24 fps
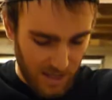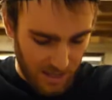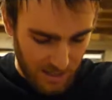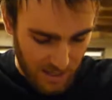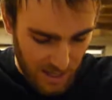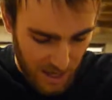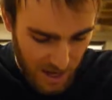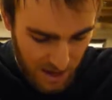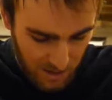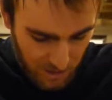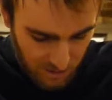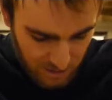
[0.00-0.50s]

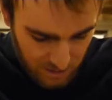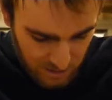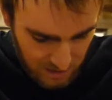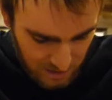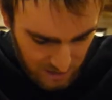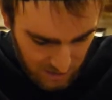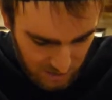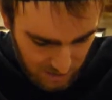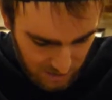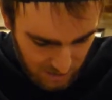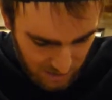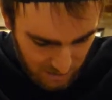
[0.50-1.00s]
cater
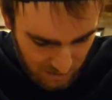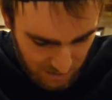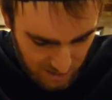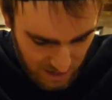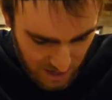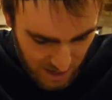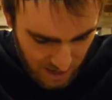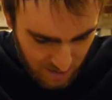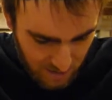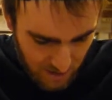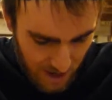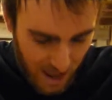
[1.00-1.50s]
to
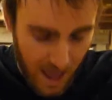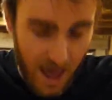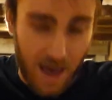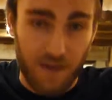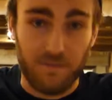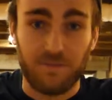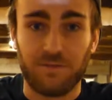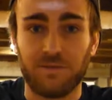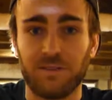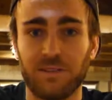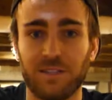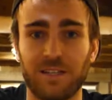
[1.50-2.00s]
the other
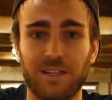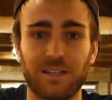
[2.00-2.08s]
half.